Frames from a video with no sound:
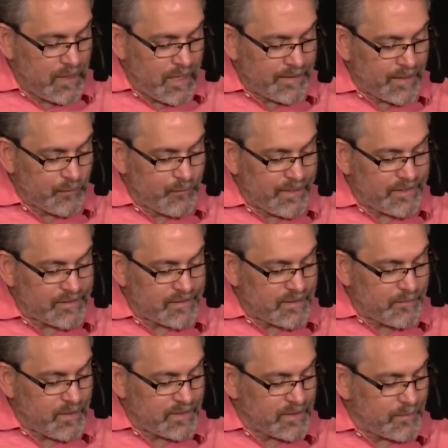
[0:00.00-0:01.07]
And they
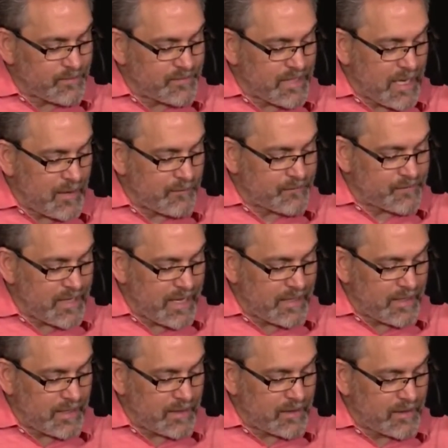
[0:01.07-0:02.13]
reasoned among themselves,
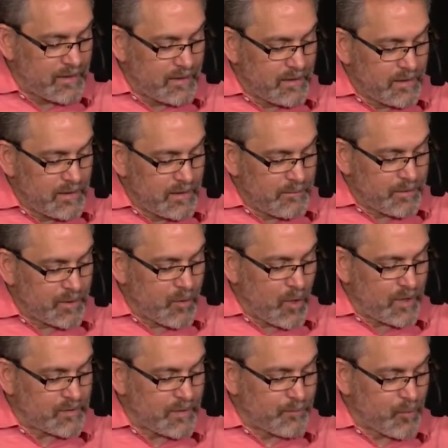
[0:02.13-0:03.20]
saying,
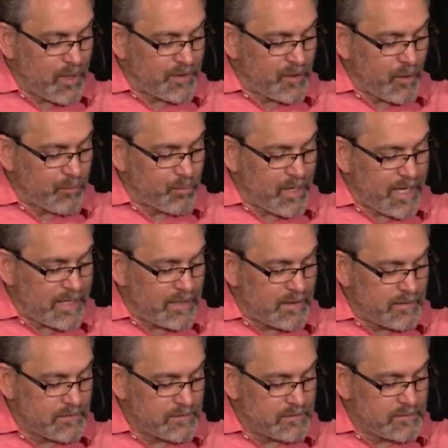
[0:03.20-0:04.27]
because we brought no
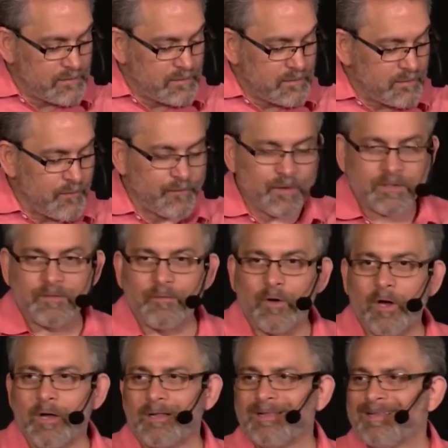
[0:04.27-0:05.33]
bread? Well, first of
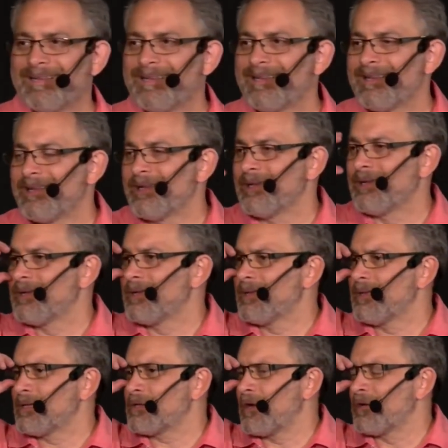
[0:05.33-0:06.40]
all,
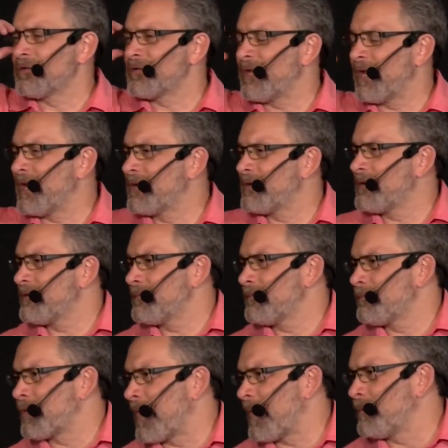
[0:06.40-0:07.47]
let's understand
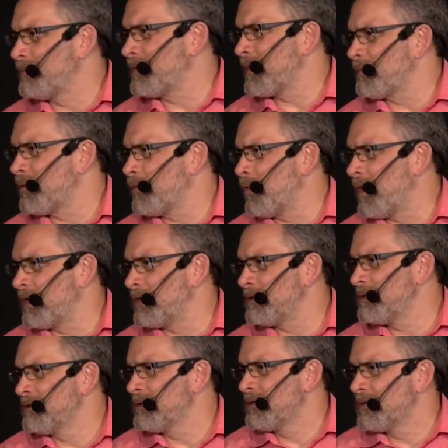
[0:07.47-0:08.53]
problem number
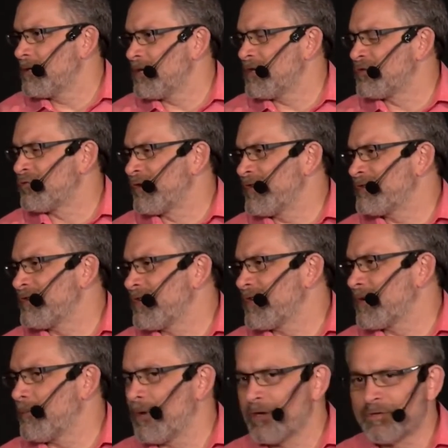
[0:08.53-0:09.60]
one is
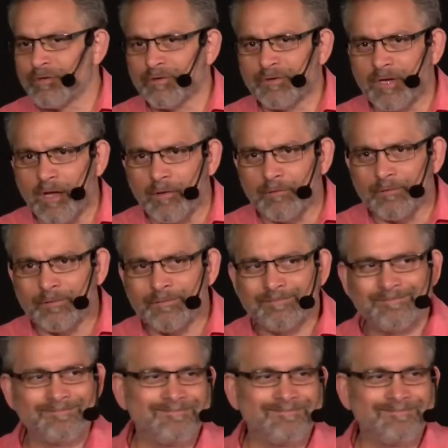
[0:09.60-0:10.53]
reasoning amongst yourselves.